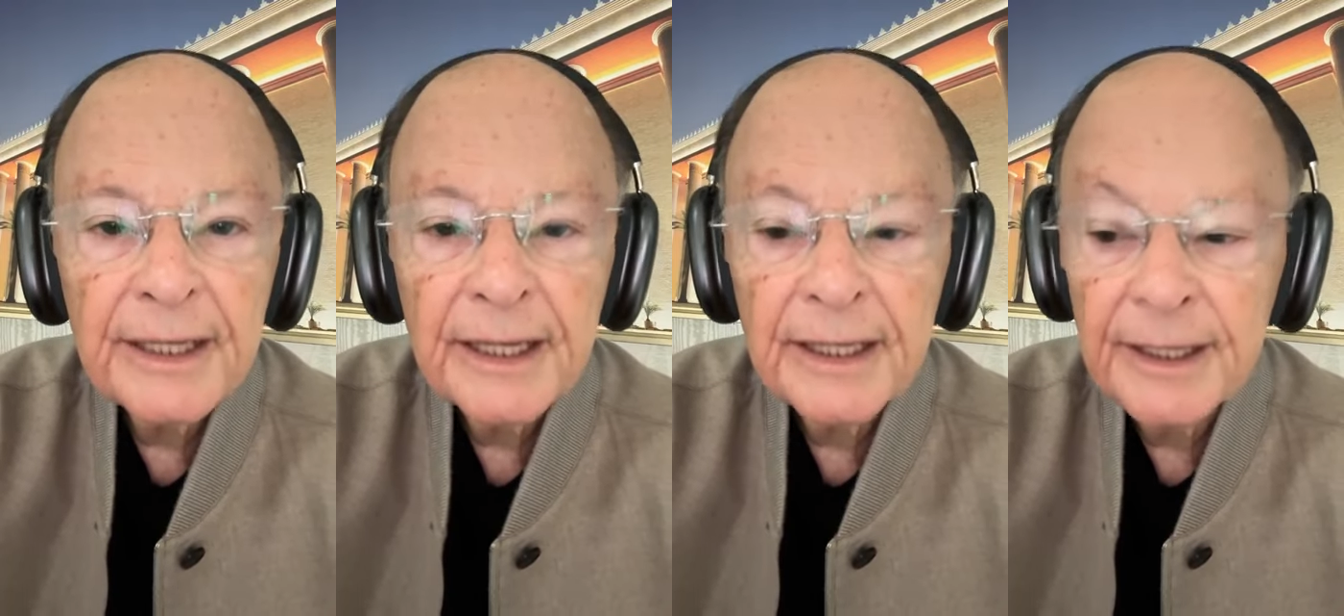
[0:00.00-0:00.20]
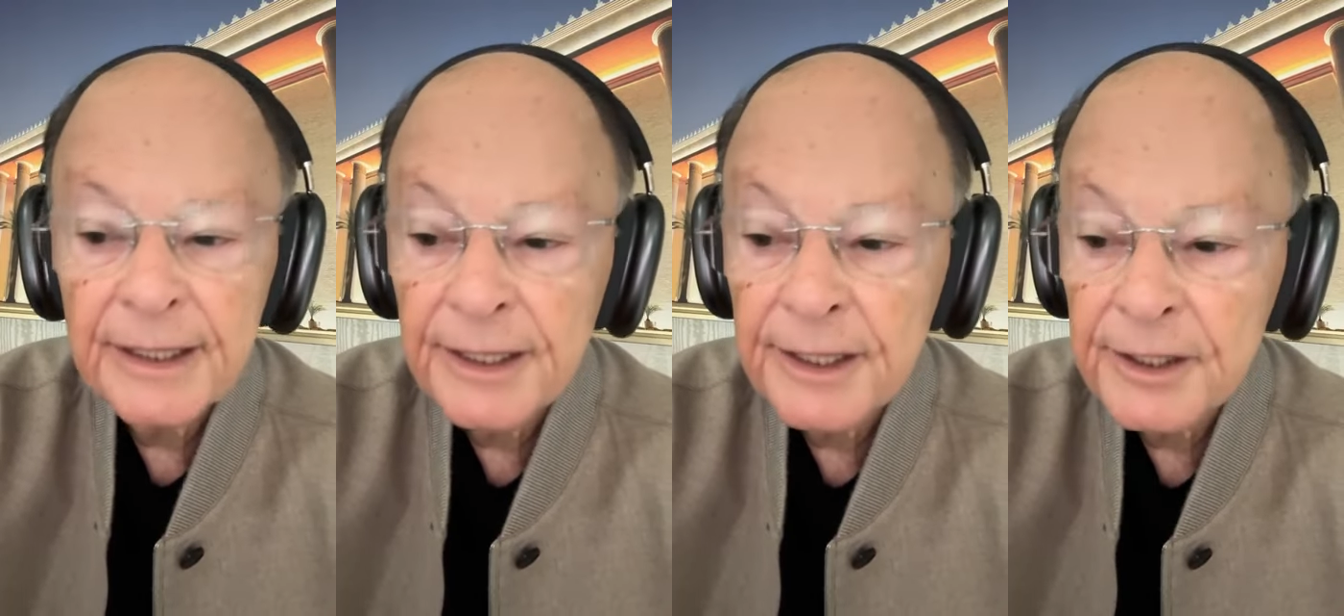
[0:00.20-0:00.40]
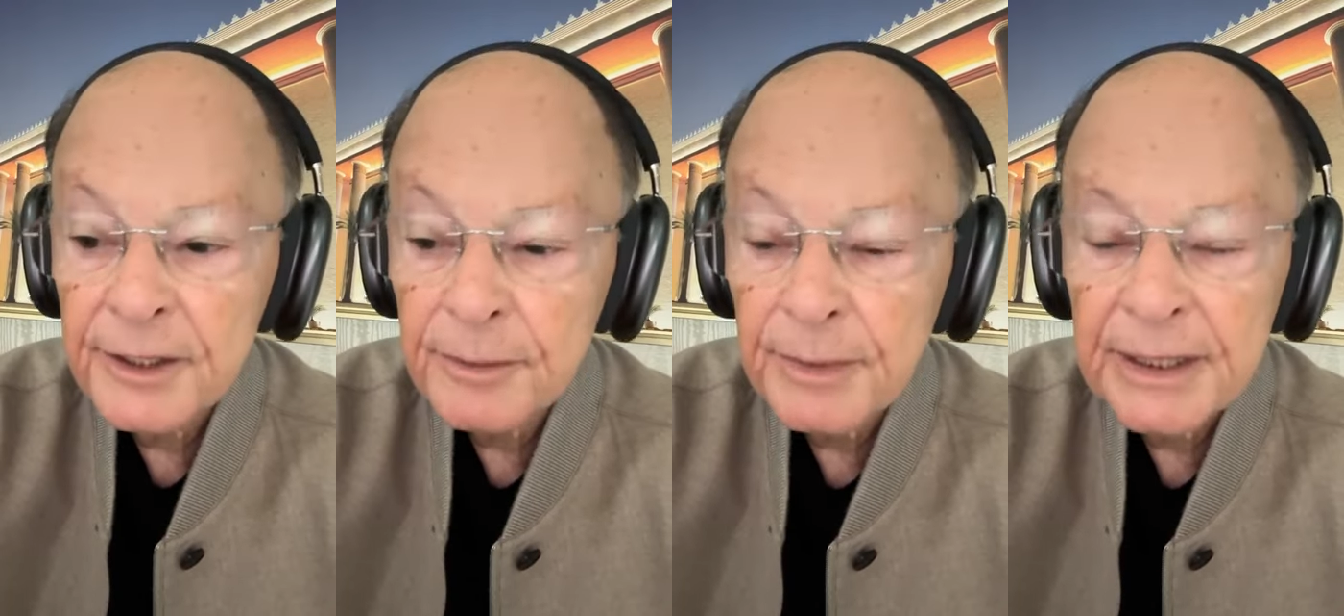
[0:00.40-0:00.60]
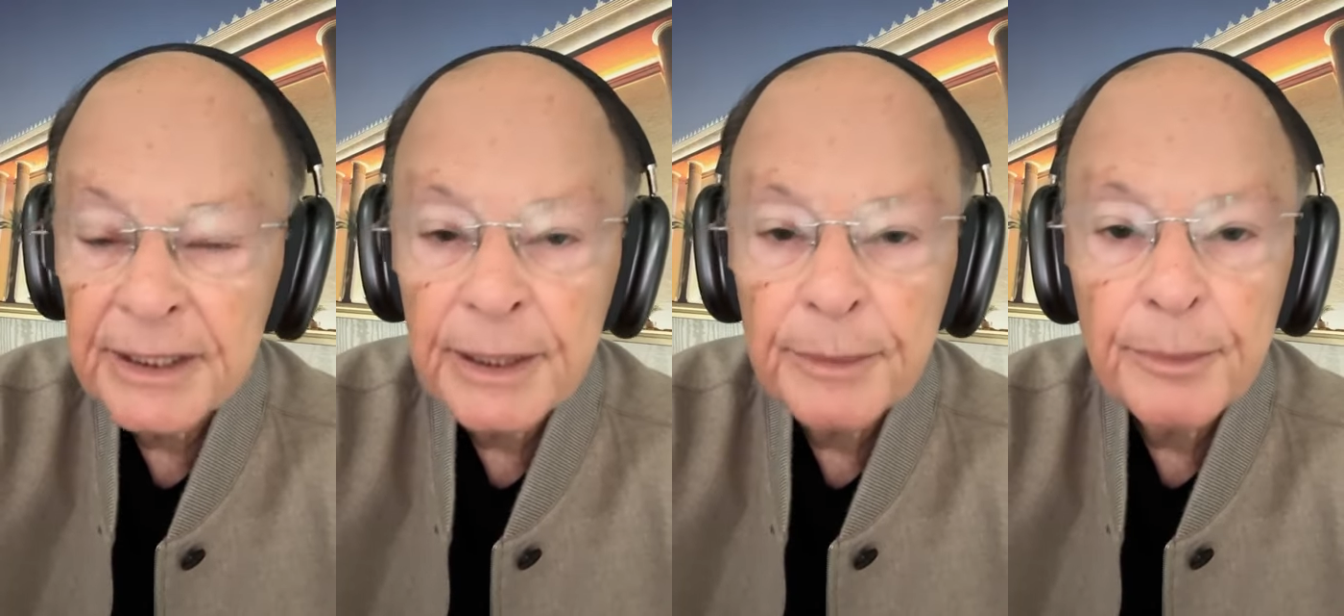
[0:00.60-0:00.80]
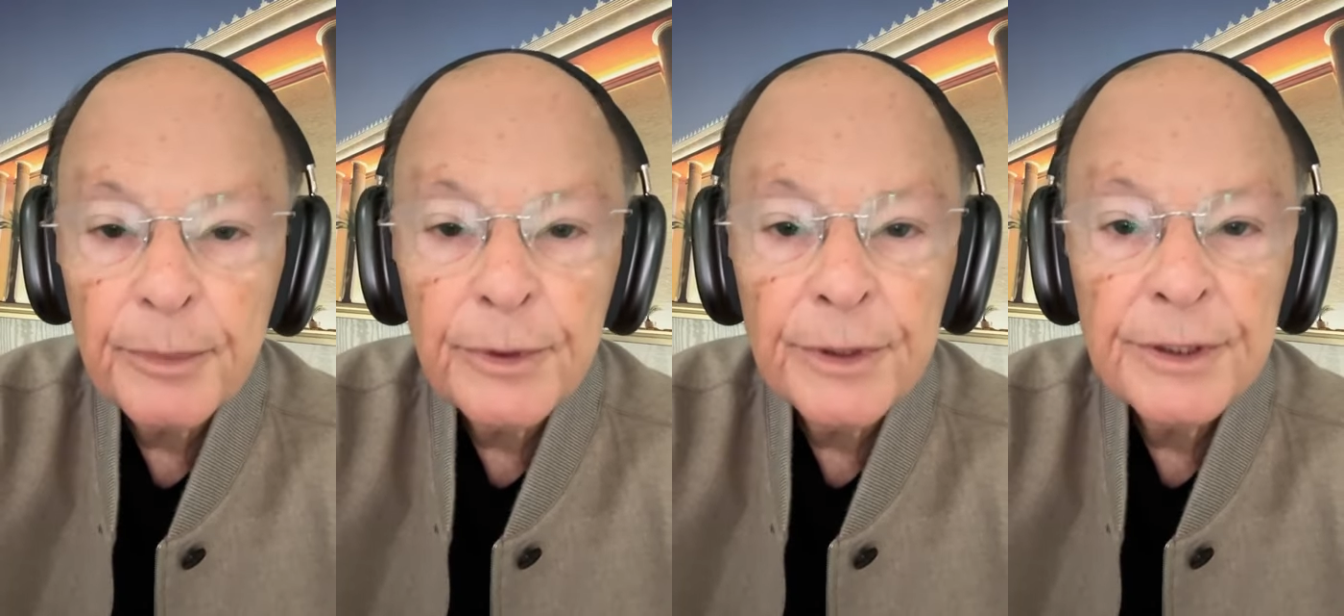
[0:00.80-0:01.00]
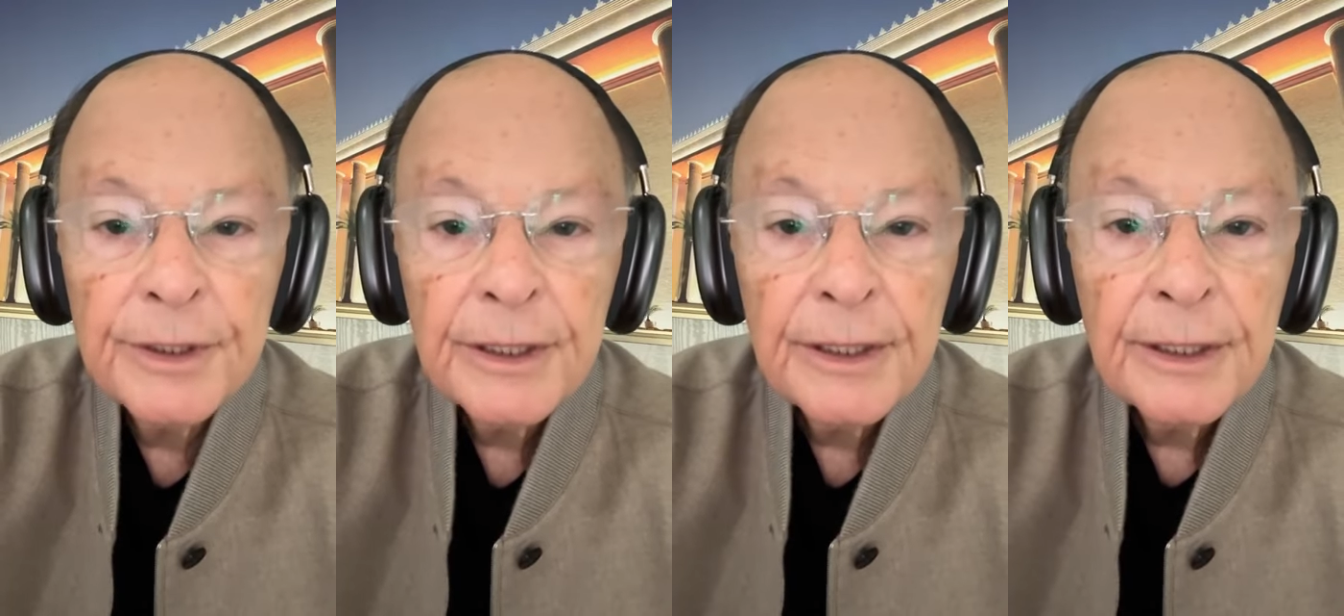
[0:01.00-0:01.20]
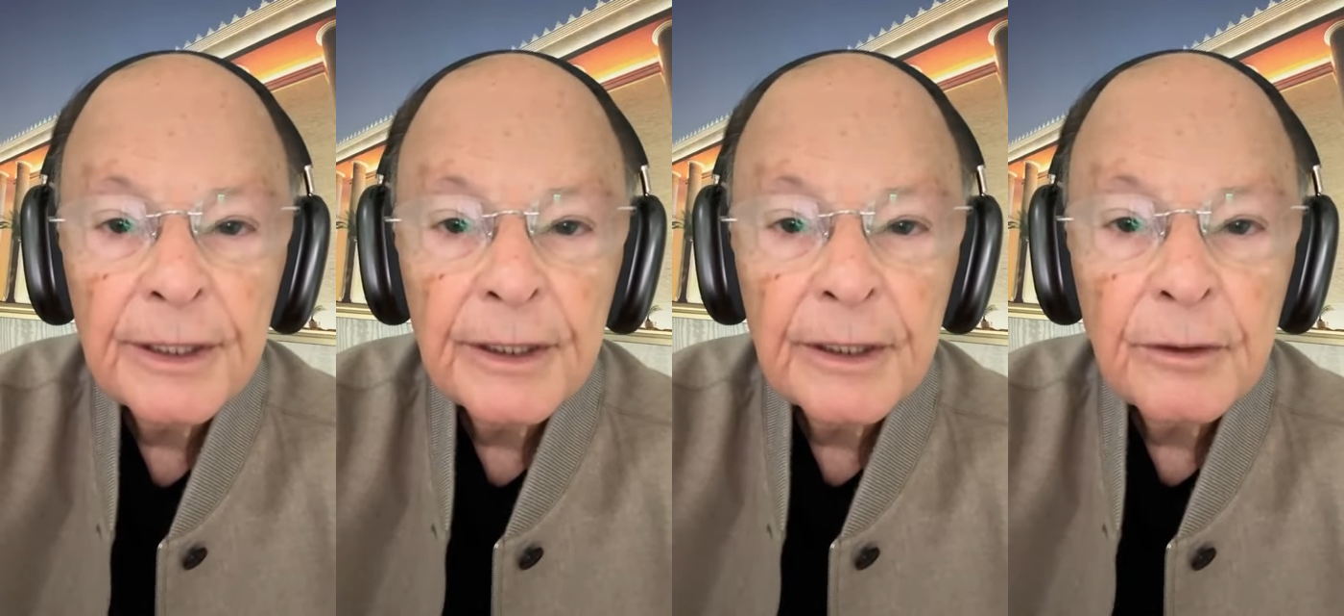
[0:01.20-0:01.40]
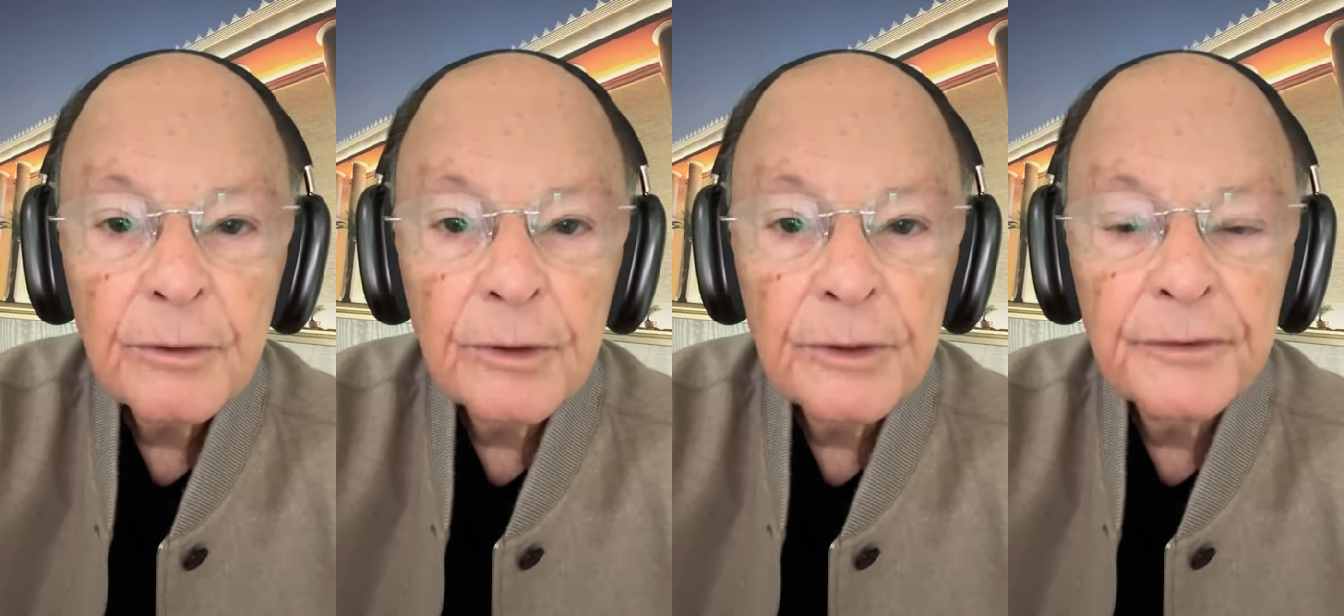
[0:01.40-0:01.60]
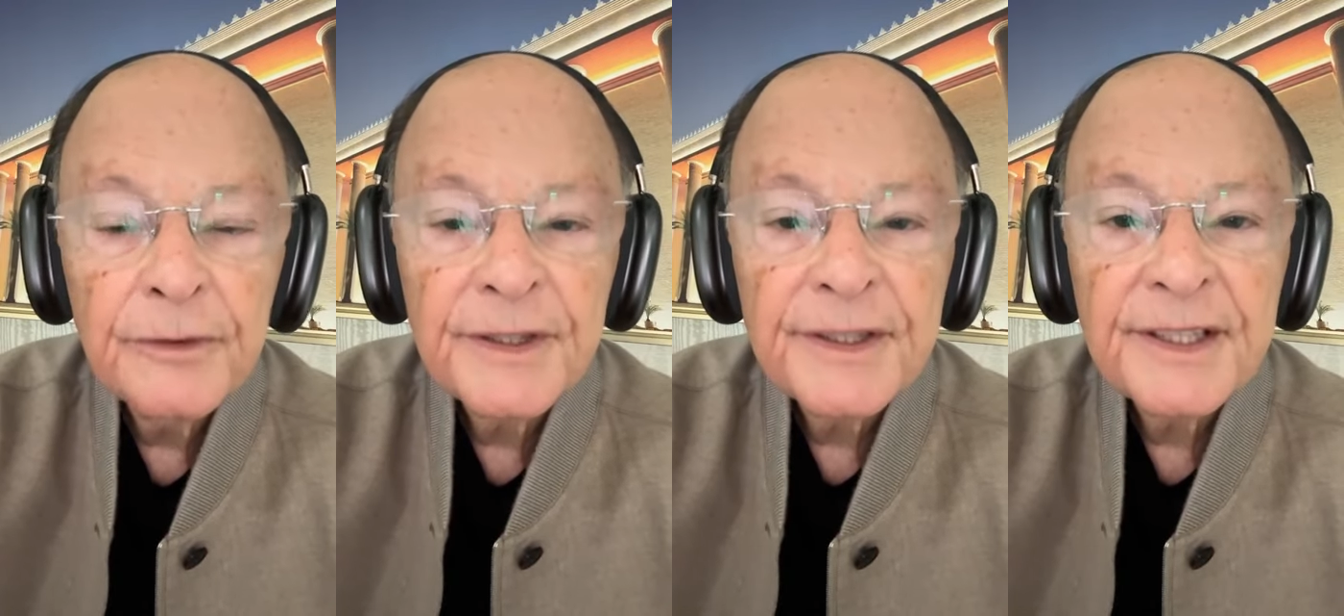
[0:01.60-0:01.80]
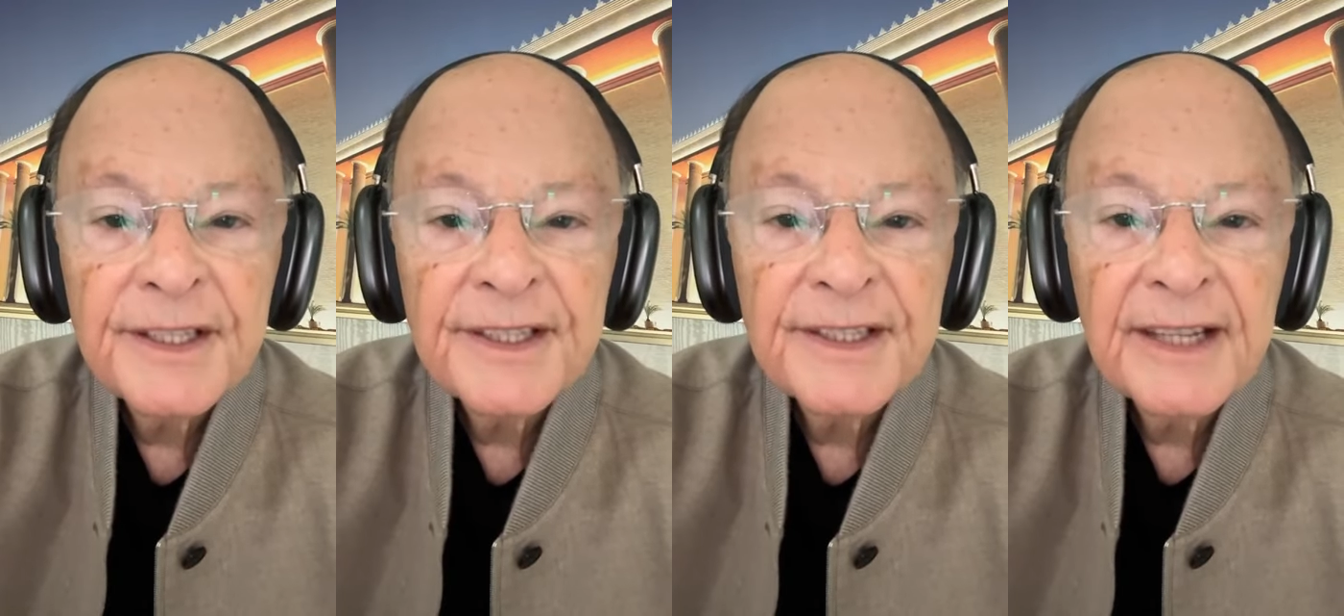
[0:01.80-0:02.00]
But after you leave the
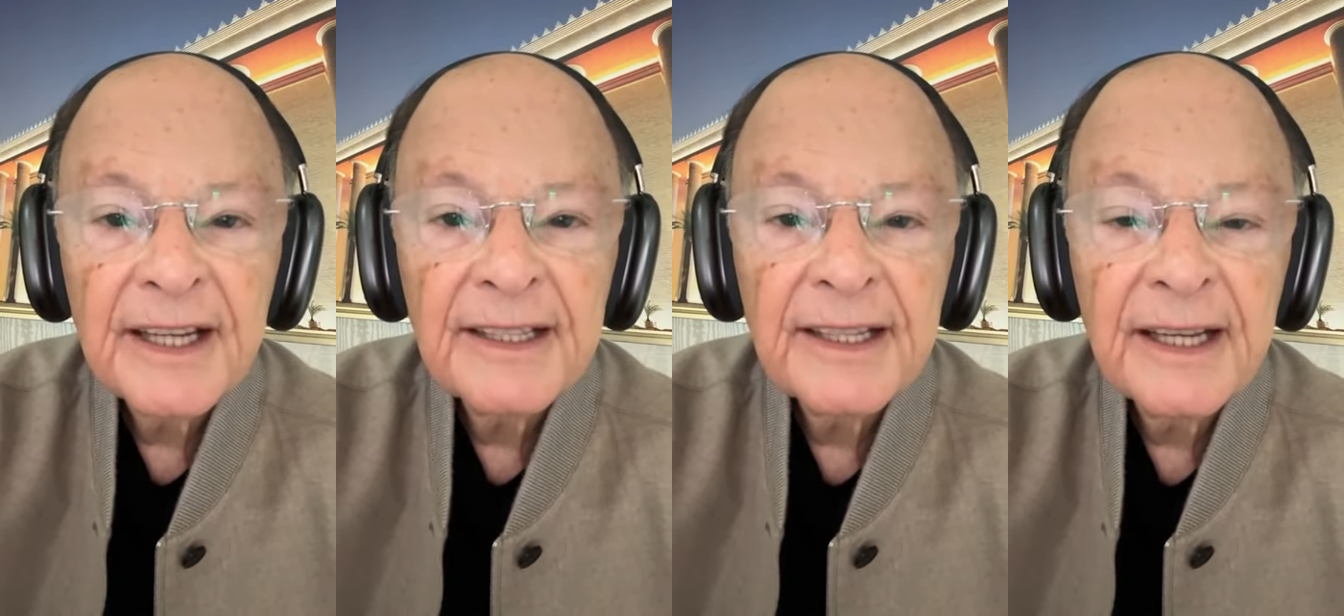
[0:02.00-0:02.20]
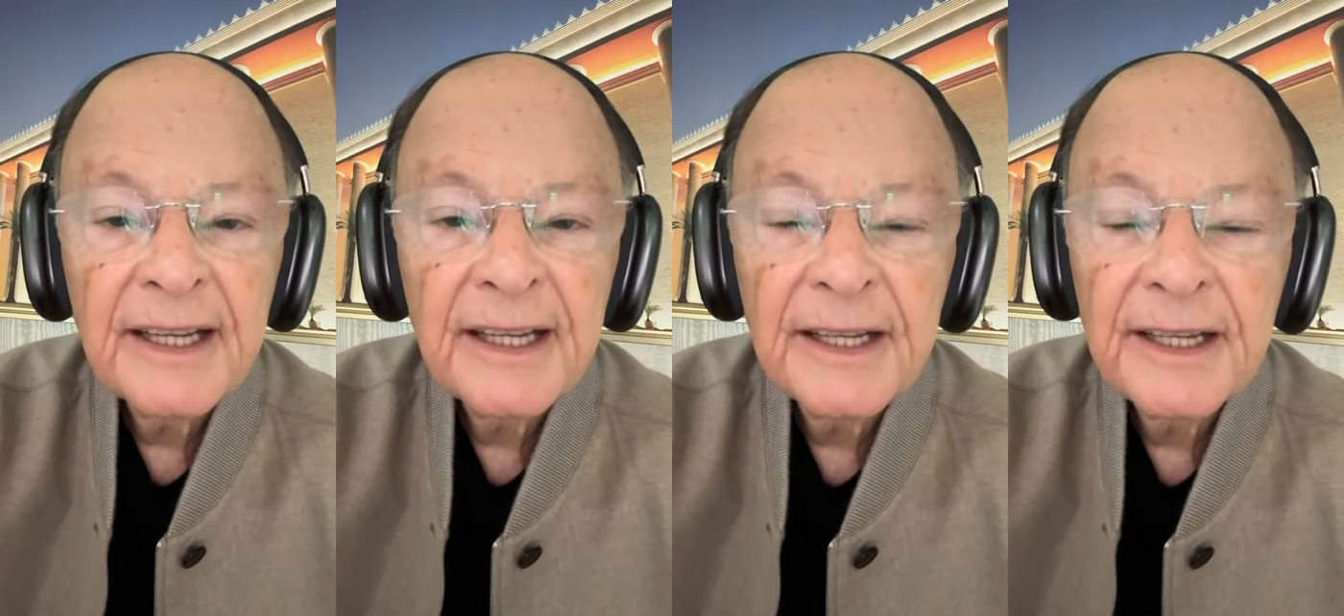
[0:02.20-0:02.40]
church,